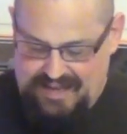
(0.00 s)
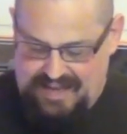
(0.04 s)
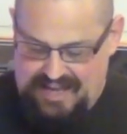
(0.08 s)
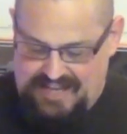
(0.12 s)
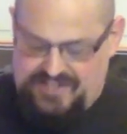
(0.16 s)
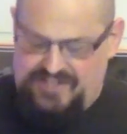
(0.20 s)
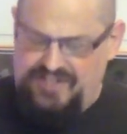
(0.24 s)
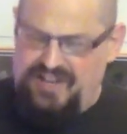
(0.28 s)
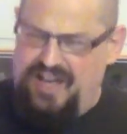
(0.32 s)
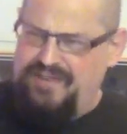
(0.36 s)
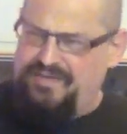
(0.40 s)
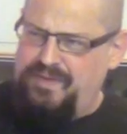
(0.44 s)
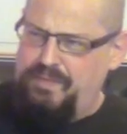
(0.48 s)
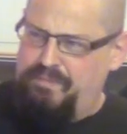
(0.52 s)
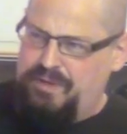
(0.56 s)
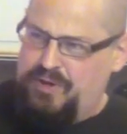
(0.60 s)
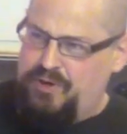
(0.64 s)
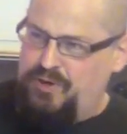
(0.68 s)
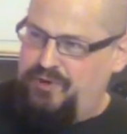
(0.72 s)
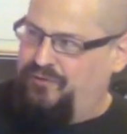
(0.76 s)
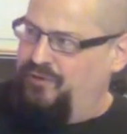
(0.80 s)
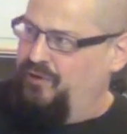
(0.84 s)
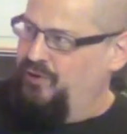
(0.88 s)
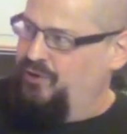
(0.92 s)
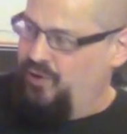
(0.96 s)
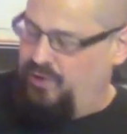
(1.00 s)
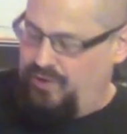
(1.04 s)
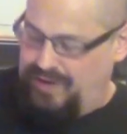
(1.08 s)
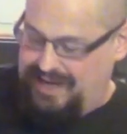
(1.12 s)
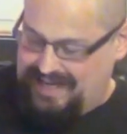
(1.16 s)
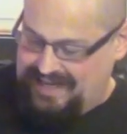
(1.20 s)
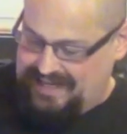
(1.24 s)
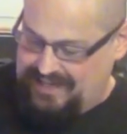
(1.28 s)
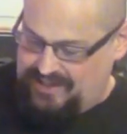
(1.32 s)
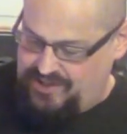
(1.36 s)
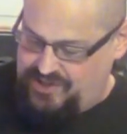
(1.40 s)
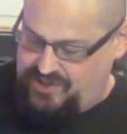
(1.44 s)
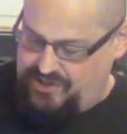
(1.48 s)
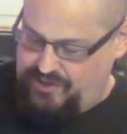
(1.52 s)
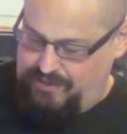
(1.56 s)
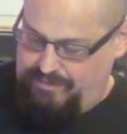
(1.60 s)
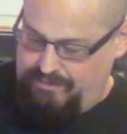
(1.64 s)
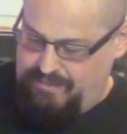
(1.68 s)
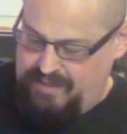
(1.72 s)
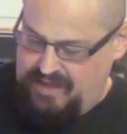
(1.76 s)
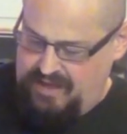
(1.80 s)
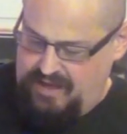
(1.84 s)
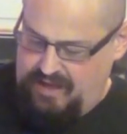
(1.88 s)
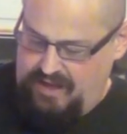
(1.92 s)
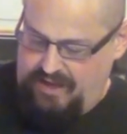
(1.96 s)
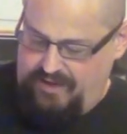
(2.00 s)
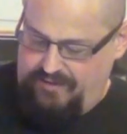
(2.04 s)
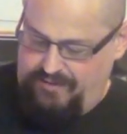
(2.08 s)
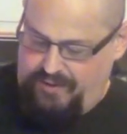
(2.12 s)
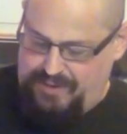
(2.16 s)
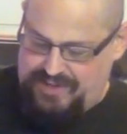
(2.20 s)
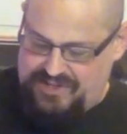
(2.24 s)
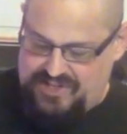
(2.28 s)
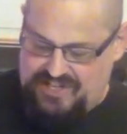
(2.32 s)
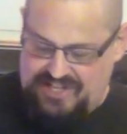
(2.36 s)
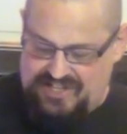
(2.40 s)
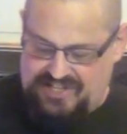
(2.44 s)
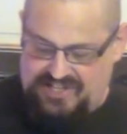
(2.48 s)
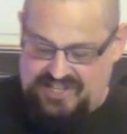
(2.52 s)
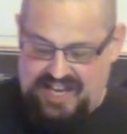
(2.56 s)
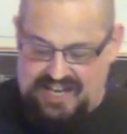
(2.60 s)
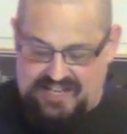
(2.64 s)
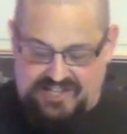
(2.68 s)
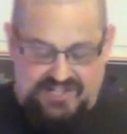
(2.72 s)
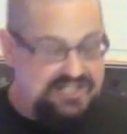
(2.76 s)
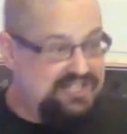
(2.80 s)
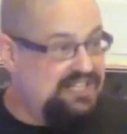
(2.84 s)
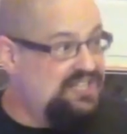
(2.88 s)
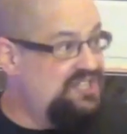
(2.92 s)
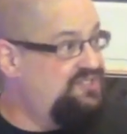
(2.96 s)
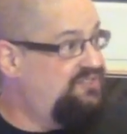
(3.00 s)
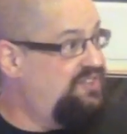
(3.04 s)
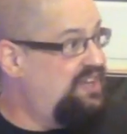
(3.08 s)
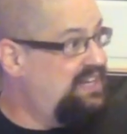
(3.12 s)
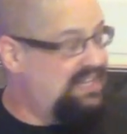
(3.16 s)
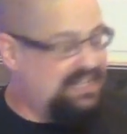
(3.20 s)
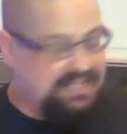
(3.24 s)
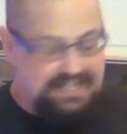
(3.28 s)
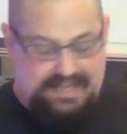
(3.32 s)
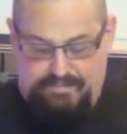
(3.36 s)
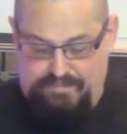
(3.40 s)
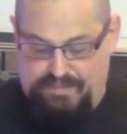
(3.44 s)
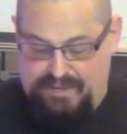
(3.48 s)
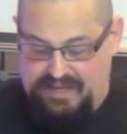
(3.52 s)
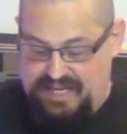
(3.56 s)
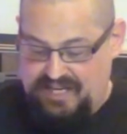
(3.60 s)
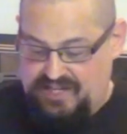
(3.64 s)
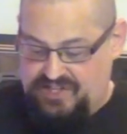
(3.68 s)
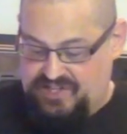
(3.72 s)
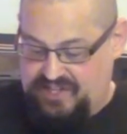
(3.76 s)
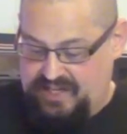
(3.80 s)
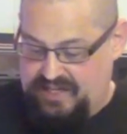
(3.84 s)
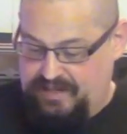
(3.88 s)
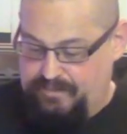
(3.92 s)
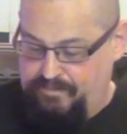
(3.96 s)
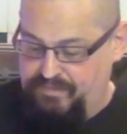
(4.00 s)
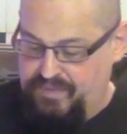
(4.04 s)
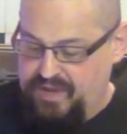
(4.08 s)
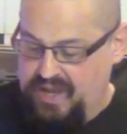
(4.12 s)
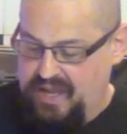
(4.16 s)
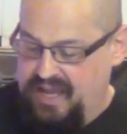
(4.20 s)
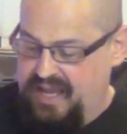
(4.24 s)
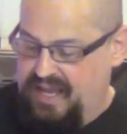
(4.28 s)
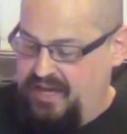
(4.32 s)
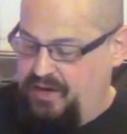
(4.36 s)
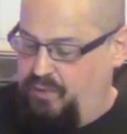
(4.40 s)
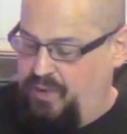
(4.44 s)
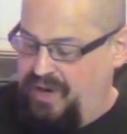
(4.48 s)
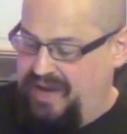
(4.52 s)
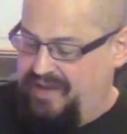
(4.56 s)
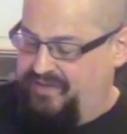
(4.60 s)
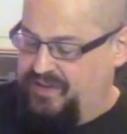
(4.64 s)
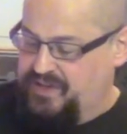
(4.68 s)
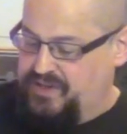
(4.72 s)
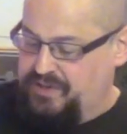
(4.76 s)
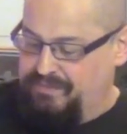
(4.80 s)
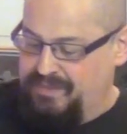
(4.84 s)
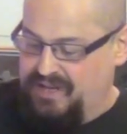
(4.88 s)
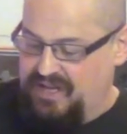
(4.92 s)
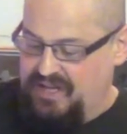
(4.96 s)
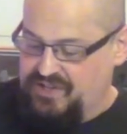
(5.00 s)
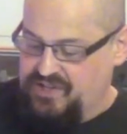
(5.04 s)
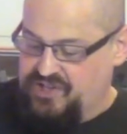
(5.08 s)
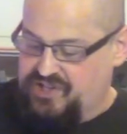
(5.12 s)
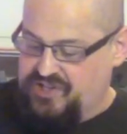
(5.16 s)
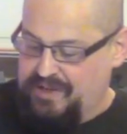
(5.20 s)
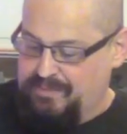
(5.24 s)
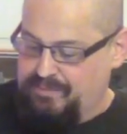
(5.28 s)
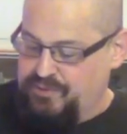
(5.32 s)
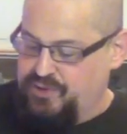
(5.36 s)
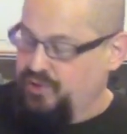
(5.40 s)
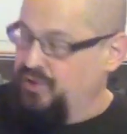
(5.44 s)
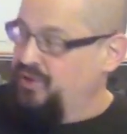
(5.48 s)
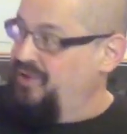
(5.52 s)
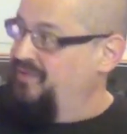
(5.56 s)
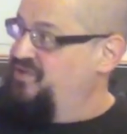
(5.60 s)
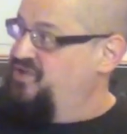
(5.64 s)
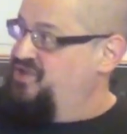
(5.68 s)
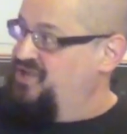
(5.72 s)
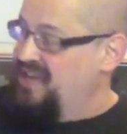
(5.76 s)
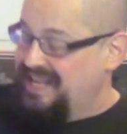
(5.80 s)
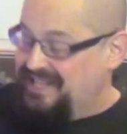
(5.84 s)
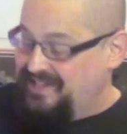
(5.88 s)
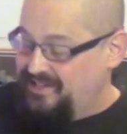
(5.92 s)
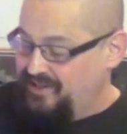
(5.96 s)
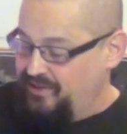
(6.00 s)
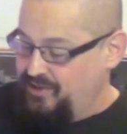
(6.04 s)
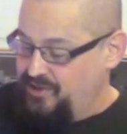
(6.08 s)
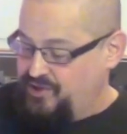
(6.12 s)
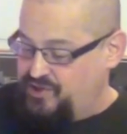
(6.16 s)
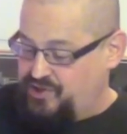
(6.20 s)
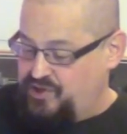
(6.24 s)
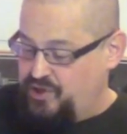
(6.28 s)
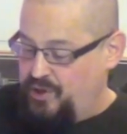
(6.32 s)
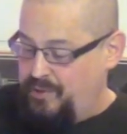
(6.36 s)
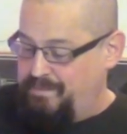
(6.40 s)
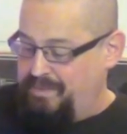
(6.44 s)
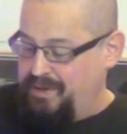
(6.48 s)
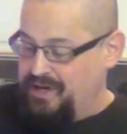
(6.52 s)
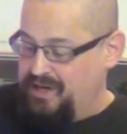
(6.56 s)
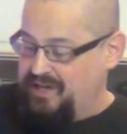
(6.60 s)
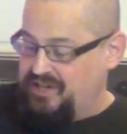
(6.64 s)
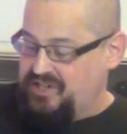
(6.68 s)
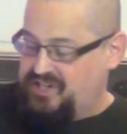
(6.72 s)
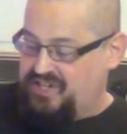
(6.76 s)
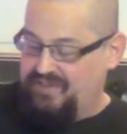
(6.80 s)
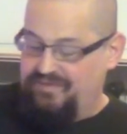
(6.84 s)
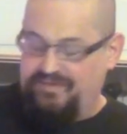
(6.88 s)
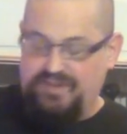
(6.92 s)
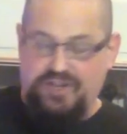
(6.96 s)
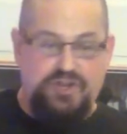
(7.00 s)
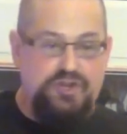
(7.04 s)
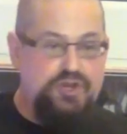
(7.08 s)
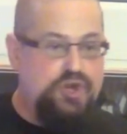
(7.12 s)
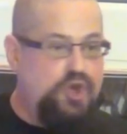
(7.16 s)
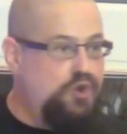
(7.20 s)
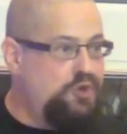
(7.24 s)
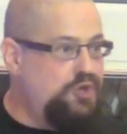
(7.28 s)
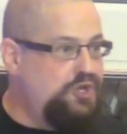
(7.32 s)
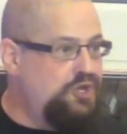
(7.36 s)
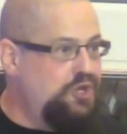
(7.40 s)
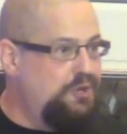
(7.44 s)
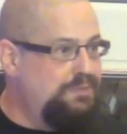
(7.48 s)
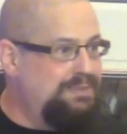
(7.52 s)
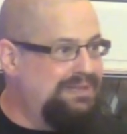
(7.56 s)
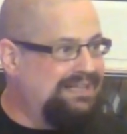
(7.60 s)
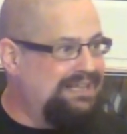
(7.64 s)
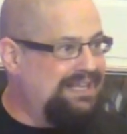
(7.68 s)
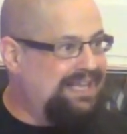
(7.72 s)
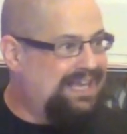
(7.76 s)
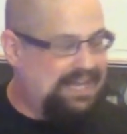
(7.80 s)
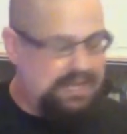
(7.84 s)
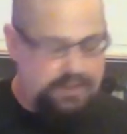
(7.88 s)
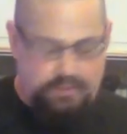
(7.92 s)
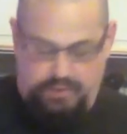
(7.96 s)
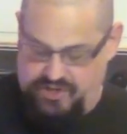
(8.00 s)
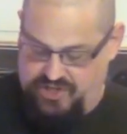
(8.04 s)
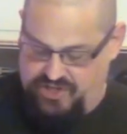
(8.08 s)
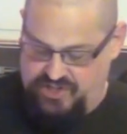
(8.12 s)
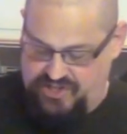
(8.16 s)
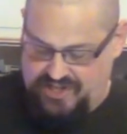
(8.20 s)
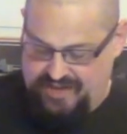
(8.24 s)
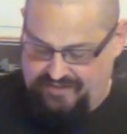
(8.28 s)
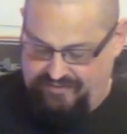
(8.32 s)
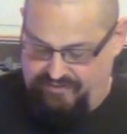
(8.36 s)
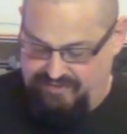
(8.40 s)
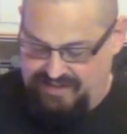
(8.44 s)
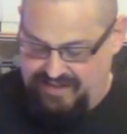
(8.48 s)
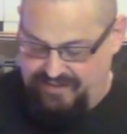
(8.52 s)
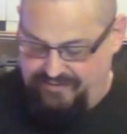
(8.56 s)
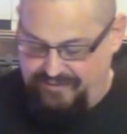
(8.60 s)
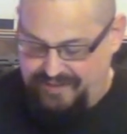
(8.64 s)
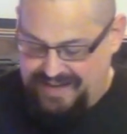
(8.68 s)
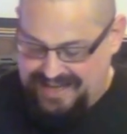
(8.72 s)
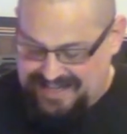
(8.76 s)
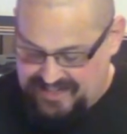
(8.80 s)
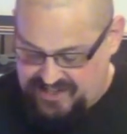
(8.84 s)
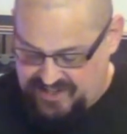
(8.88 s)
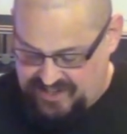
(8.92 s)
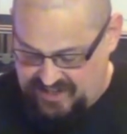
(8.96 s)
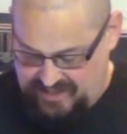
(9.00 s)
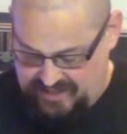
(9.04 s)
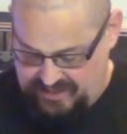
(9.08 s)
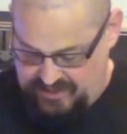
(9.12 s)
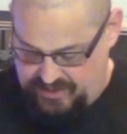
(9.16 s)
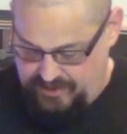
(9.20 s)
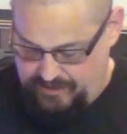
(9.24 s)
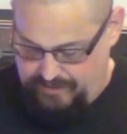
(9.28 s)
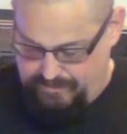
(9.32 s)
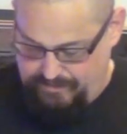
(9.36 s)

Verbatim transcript: It's neither beautiful nor handsome, though it's intensely aesthetically pleasing in a way that demands some sort of genderless superlative that no human language has ever invented.